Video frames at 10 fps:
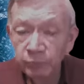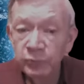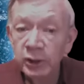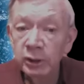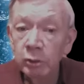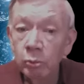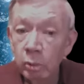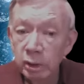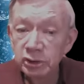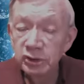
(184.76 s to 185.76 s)
And that
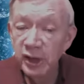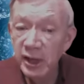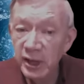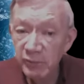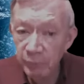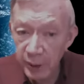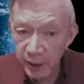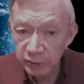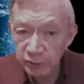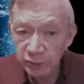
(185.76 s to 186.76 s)
once they have
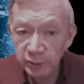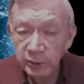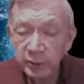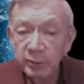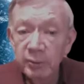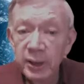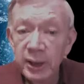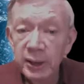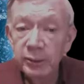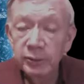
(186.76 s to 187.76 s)
met
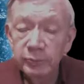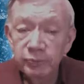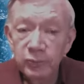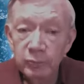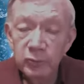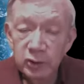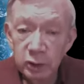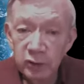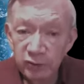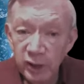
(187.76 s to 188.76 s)
and
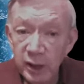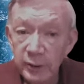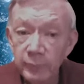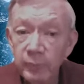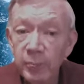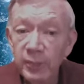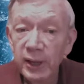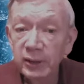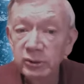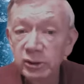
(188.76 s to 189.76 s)
certify
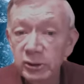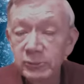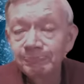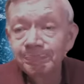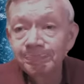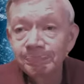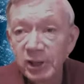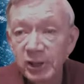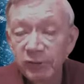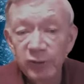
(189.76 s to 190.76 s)
that,
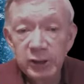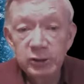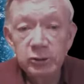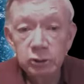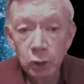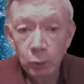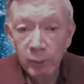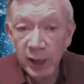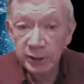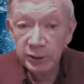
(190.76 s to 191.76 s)
in fact, Joe
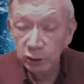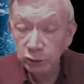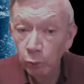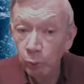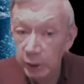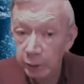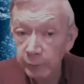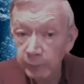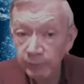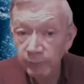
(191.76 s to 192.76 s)
Biden is the winner
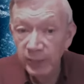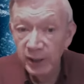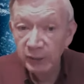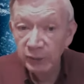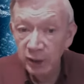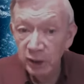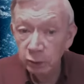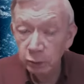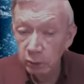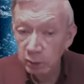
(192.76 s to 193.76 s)
in the
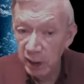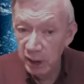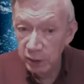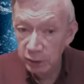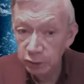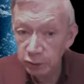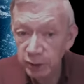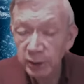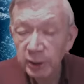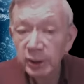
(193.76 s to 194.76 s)
Electoral College,
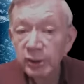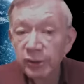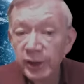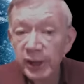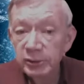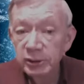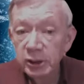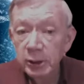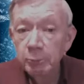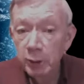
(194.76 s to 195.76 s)

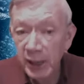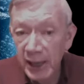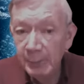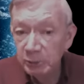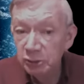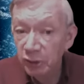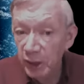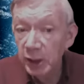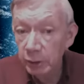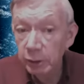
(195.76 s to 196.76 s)
that perhaps
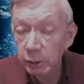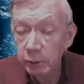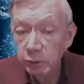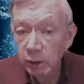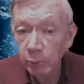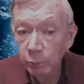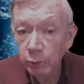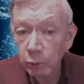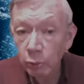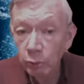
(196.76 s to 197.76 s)
then Trump
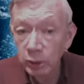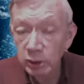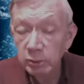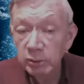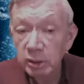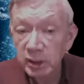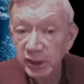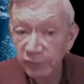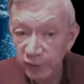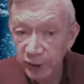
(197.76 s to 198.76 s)
will
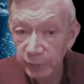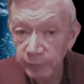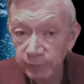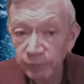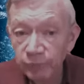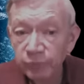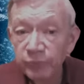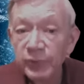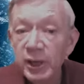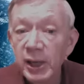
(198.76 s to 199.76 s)
give in
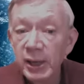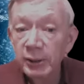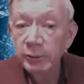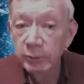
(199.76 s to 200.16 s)
and